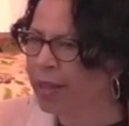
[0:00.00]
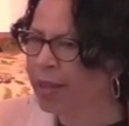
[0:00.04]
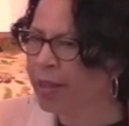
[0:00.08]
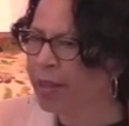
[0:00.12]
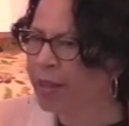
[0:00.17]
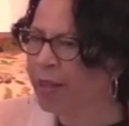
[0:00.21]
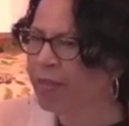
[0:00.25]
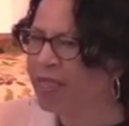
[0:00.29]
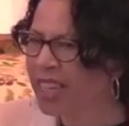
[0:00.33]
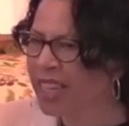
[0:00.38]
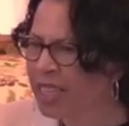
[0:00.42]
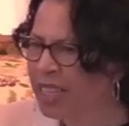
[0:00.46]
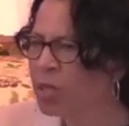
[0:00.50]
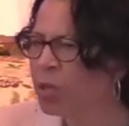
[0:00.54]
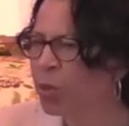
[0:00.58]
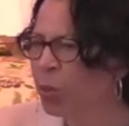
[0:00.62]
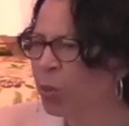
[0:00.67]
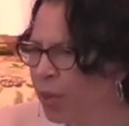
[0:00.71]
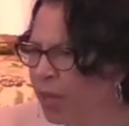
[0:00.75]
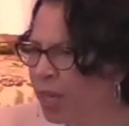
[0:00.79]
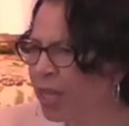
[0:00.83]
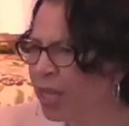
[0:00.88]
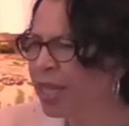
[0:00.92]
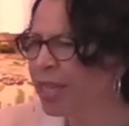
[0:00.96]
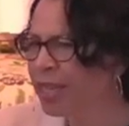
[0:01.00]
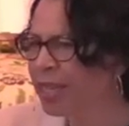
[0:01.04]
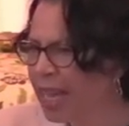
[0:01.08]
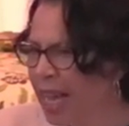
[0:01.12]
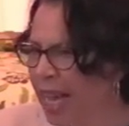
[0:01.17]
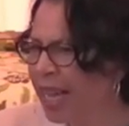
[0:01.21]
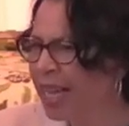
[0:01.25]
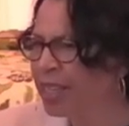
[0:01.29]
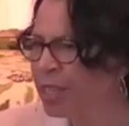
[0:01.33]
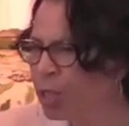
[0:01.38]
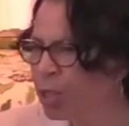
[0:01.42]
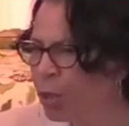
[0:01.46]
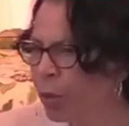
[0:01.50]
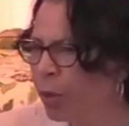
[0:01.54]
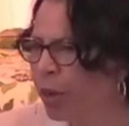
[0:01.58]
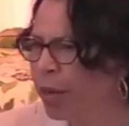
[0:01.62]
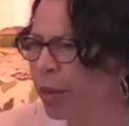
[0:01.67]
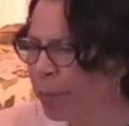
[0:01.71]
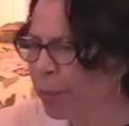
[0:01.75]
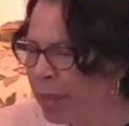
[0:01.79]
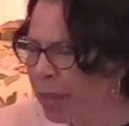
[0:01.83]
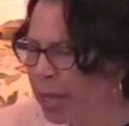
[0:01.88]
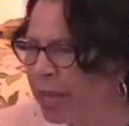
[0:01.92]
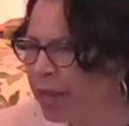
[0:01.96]
that's really nice,
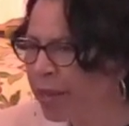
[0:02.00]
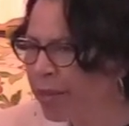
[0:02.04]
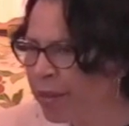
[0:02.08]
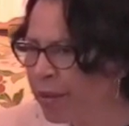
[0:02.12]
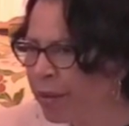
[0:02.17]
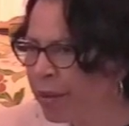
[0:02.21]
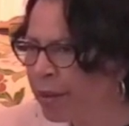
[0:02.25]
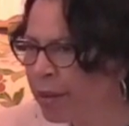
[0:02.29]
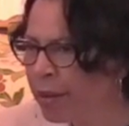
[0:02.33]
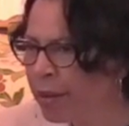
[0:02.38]
grandmother.